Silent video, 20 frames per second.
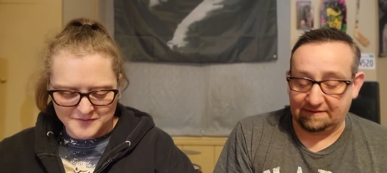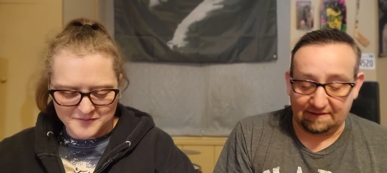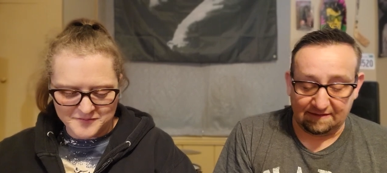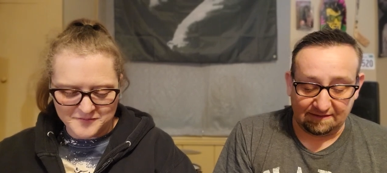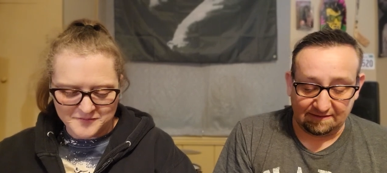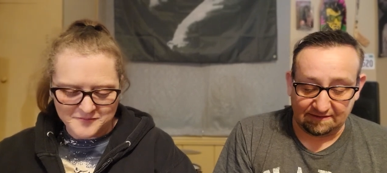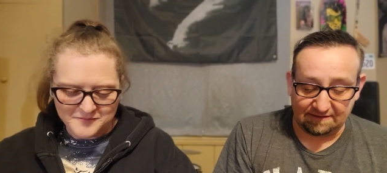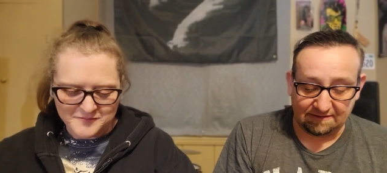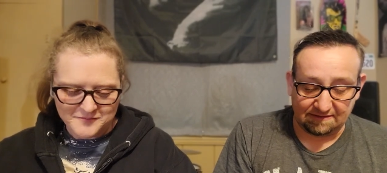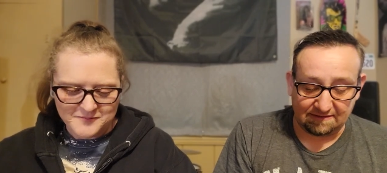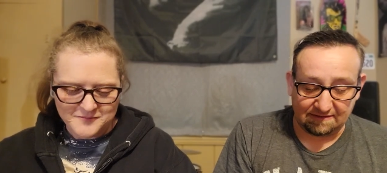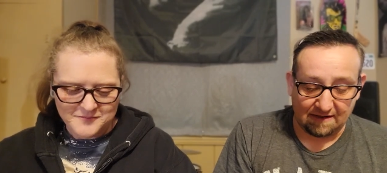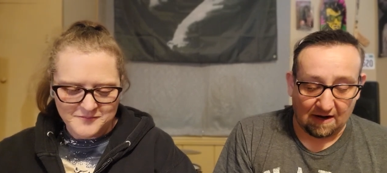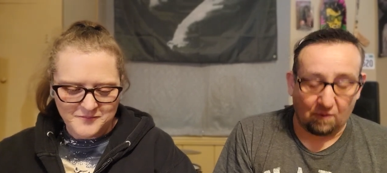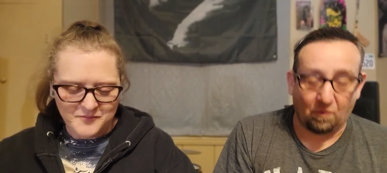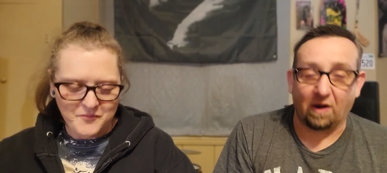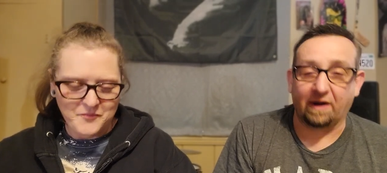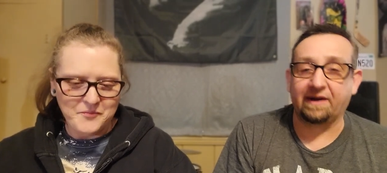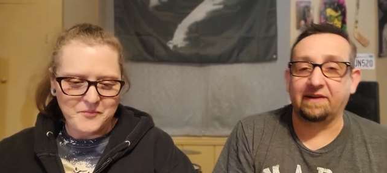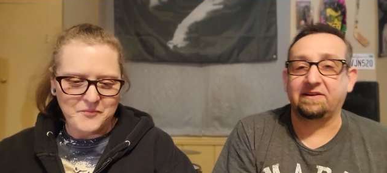Speaker 1: It's I
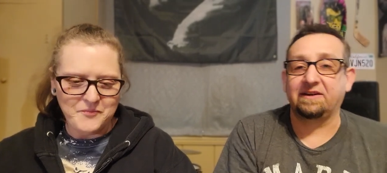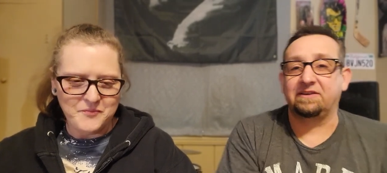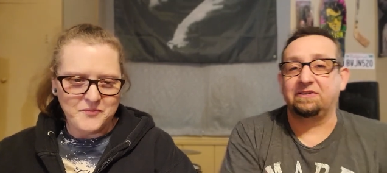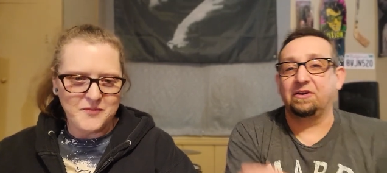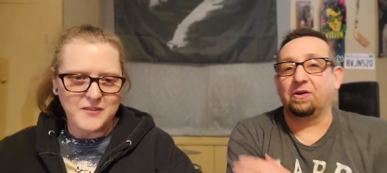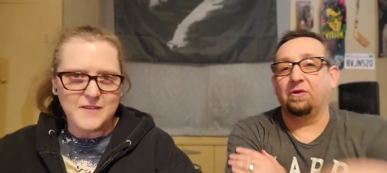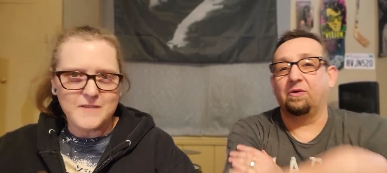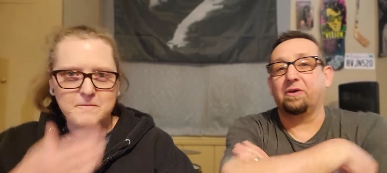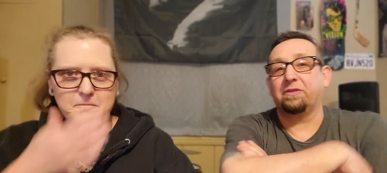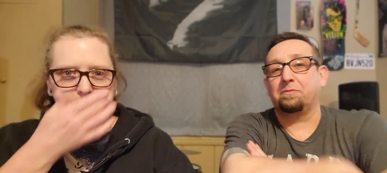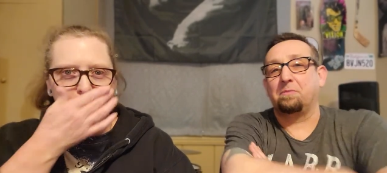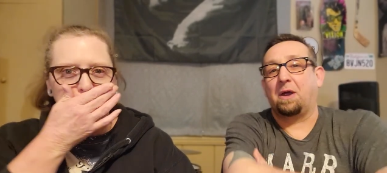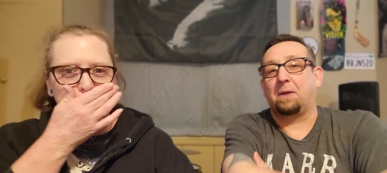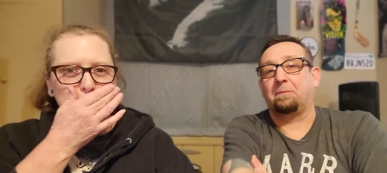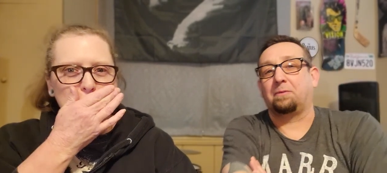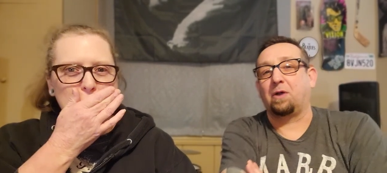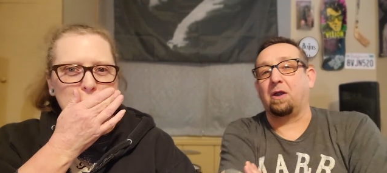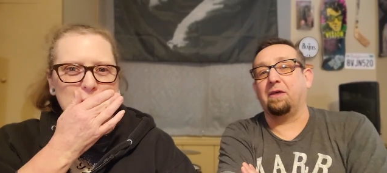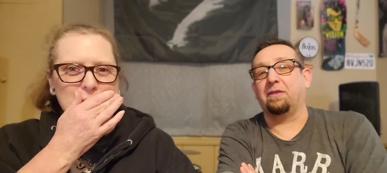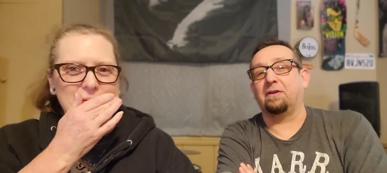wanted to do it with my
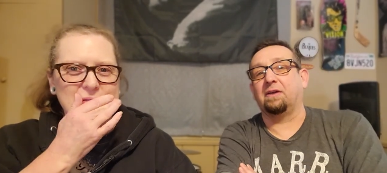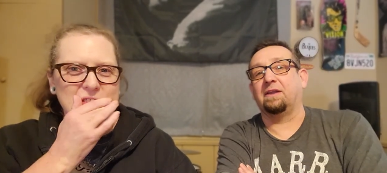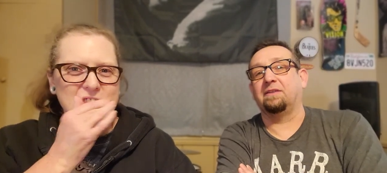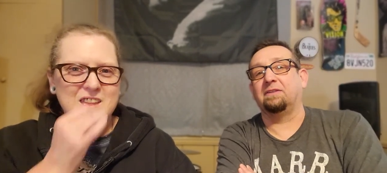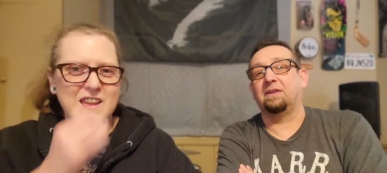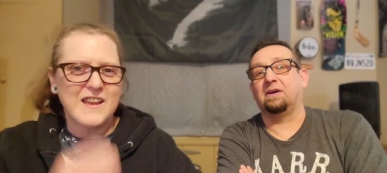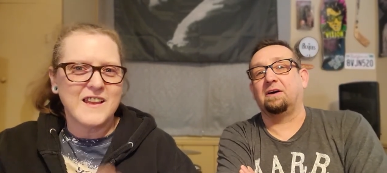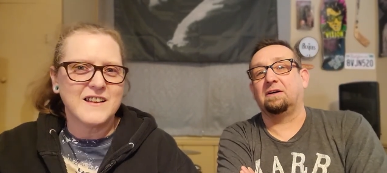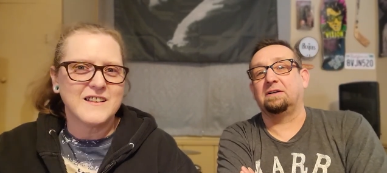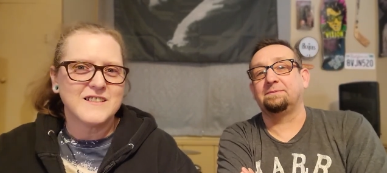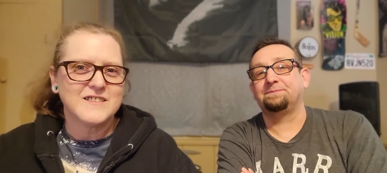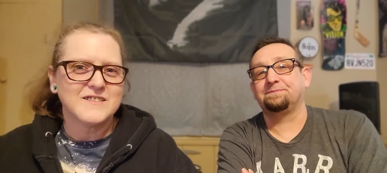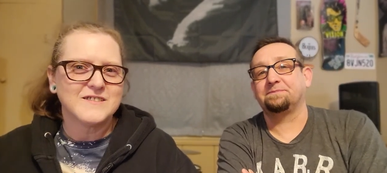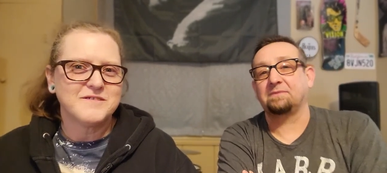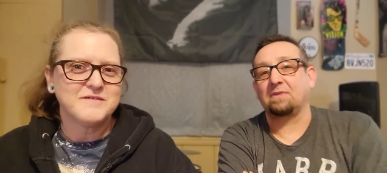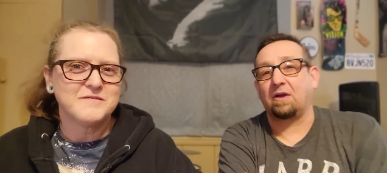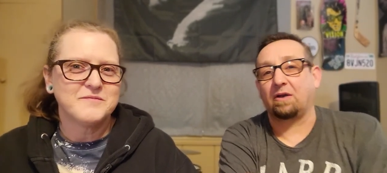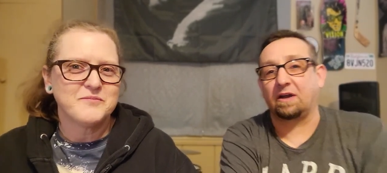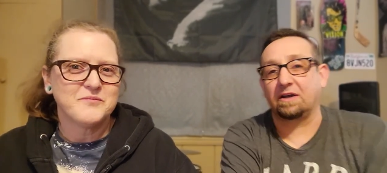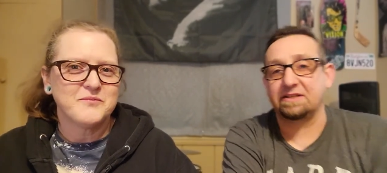brother-in-law
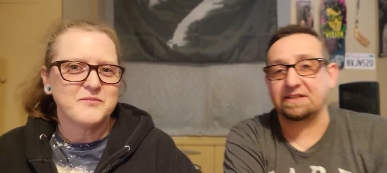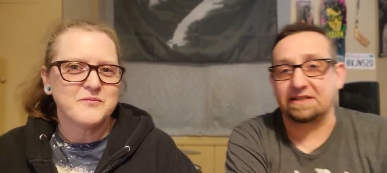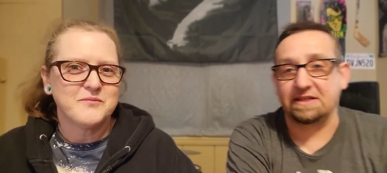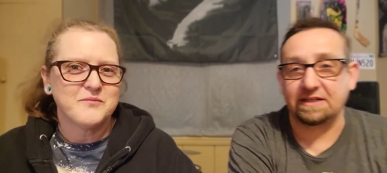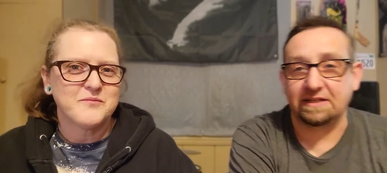RT,